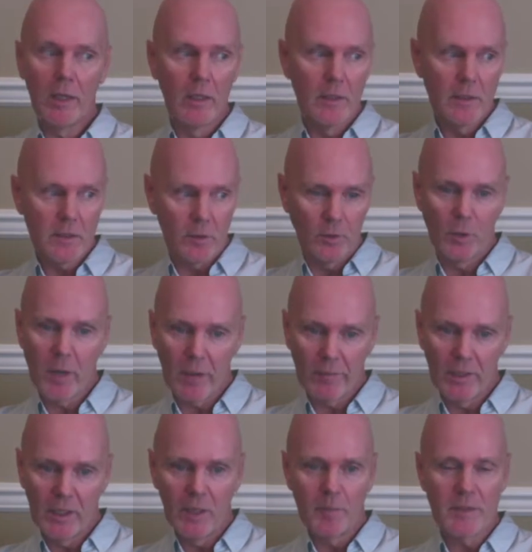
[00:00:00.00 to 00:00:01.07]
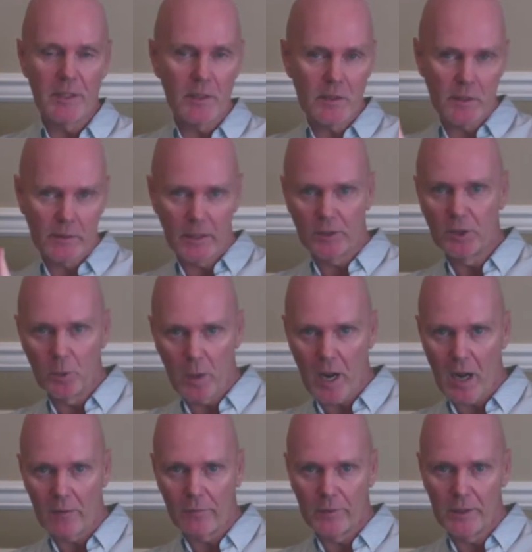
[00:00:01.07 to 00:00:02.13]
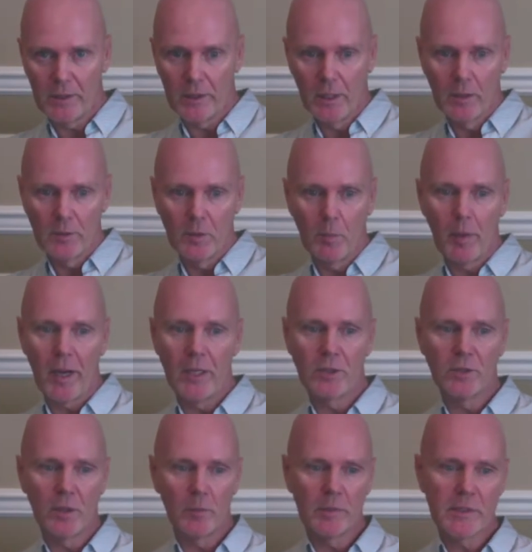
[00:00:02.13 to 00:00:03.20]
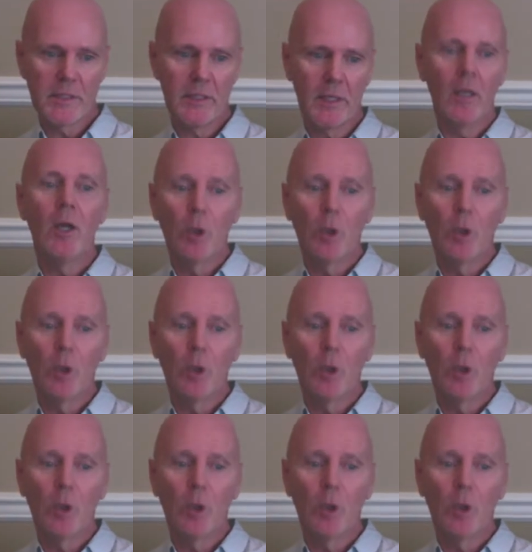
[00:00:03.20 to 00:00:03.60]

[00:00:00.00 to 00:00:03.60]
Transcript: So you have the ellipsis, and then you have the page numbers here.